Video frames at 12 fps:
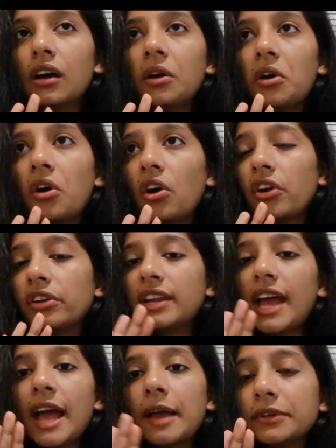or
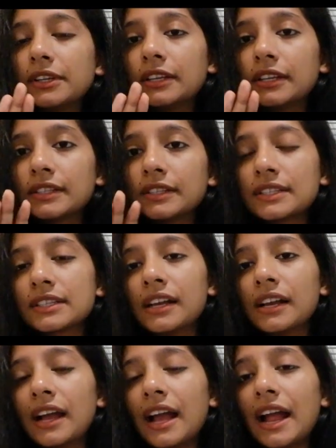happiness,
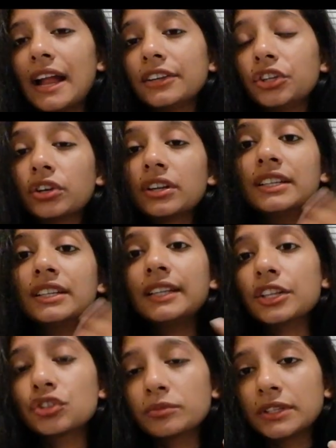and your
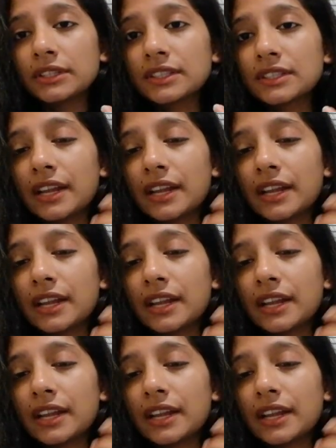attachments.